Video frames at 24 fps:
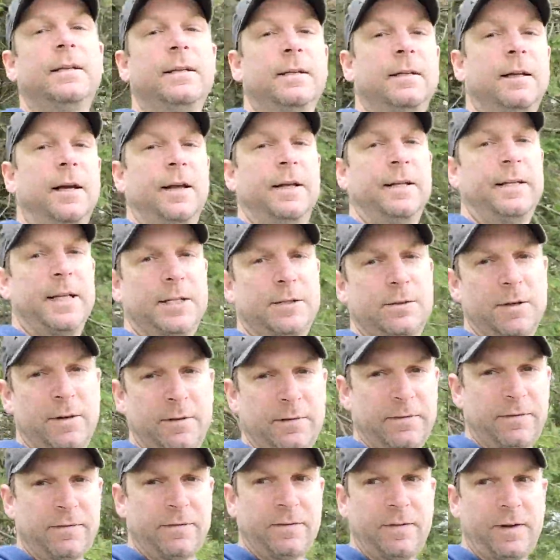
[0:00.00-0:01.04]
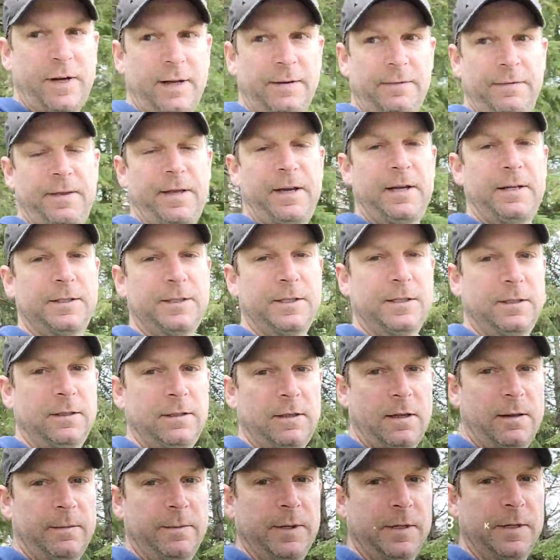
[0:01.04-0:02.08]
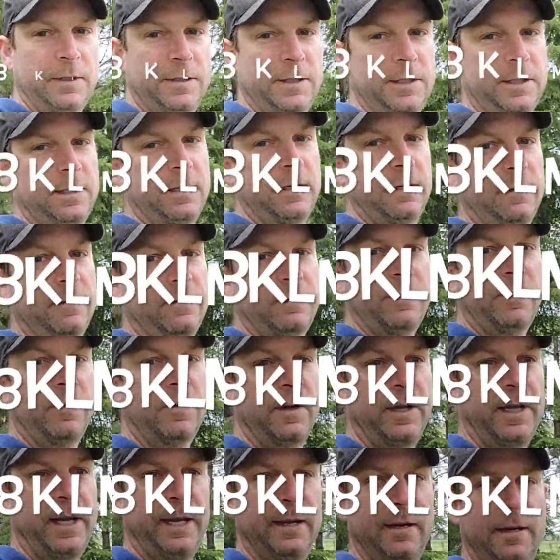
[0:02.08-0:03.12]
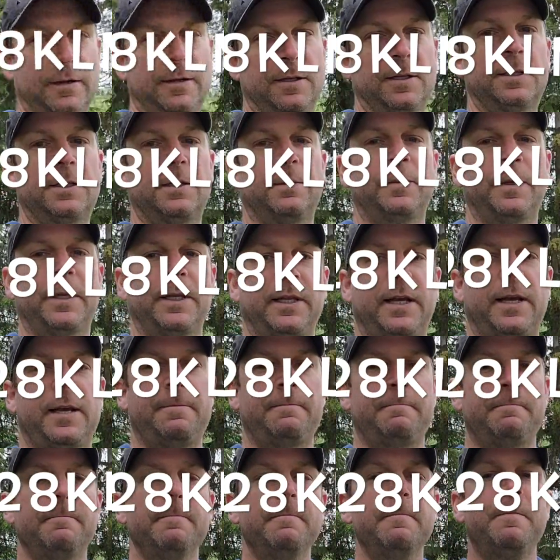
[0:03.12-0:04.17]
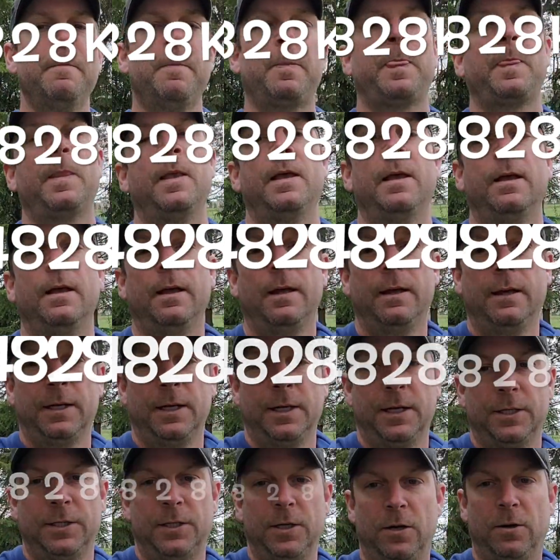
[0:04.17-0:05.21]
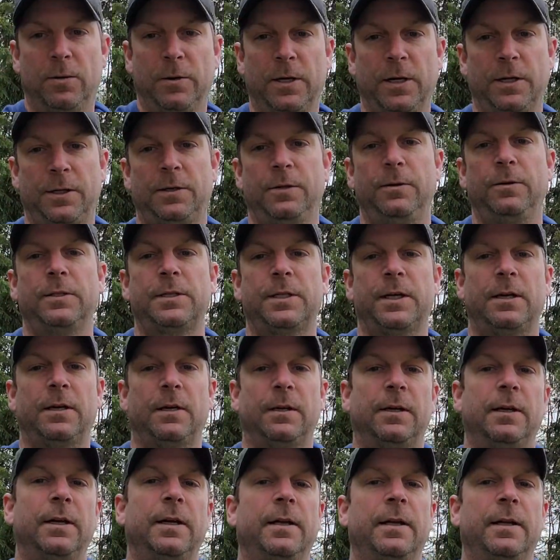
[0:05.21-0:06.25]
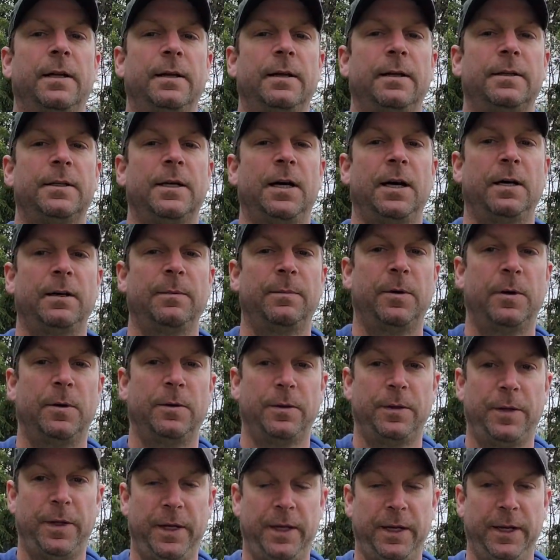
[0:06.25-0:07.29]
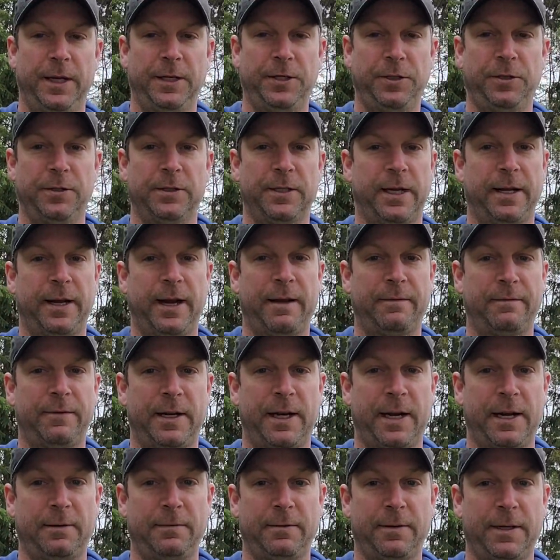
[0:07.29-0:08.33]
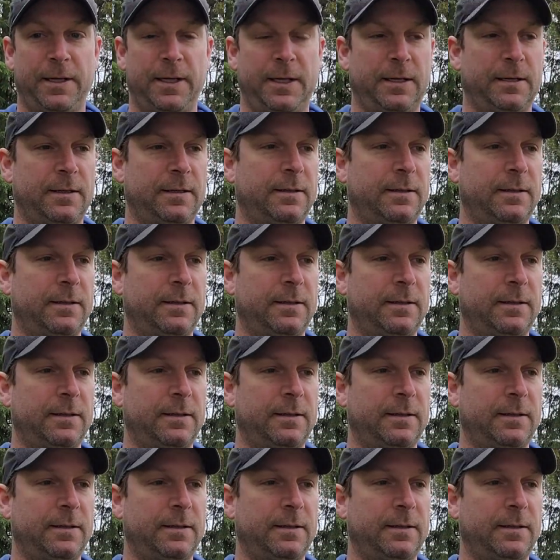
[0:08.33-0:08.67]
I think that's around 5,000 kilometers, 3,800, something like that. So what I'll do is I'll talk about the issues I haven't had with it